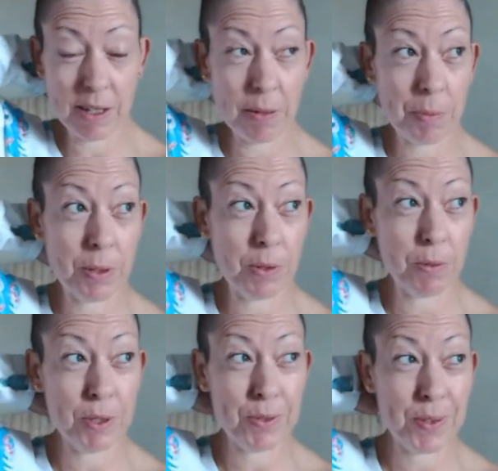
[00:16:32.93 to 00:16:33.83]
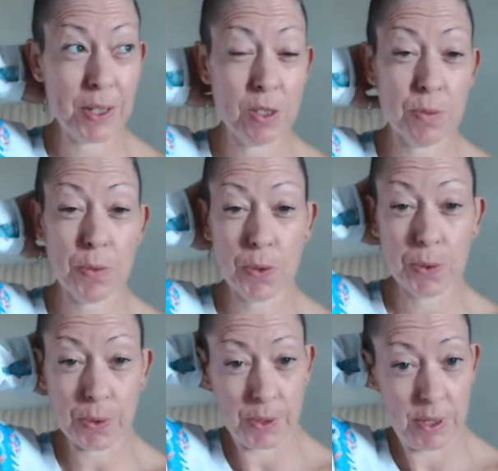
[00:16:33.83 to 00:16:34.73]
car boot. It was very
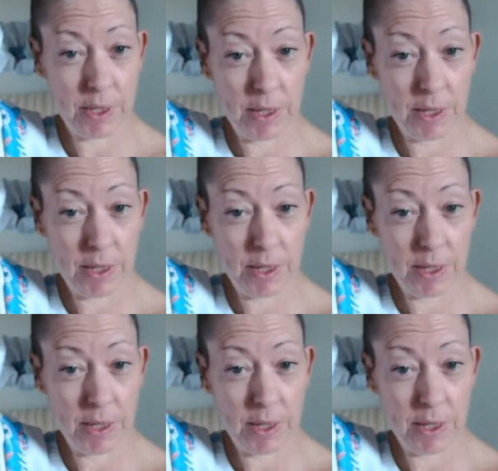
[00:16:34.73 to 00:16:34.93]
small.